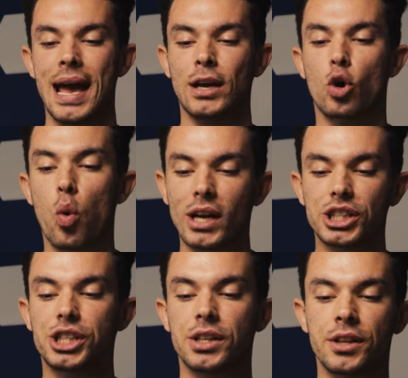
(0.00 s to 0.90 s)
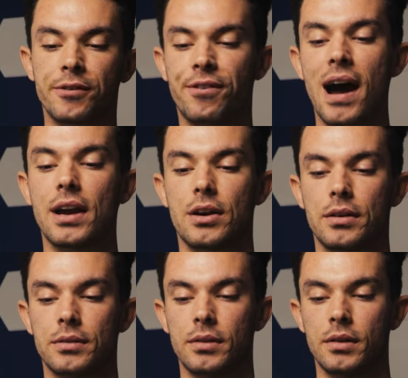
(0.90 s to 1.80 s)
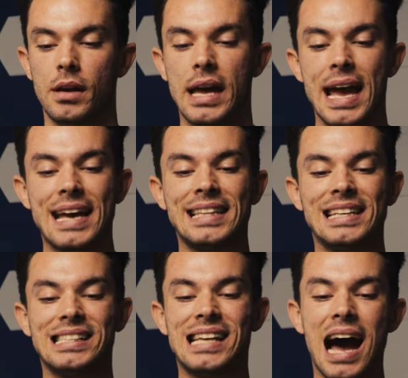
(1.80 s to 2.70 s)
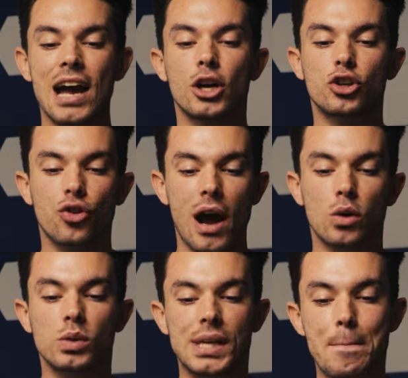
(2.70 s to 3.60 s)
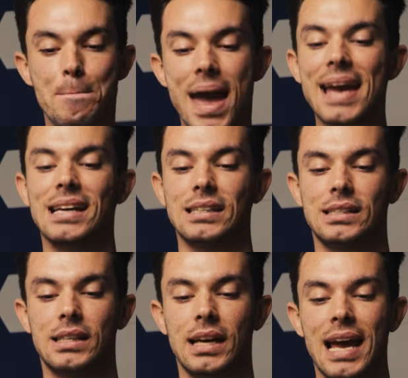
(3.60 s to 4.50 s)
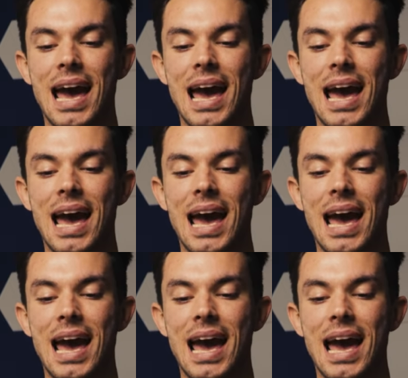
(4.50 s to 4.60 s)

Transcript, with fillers: and quenched the fire, and the entire crowd was amazed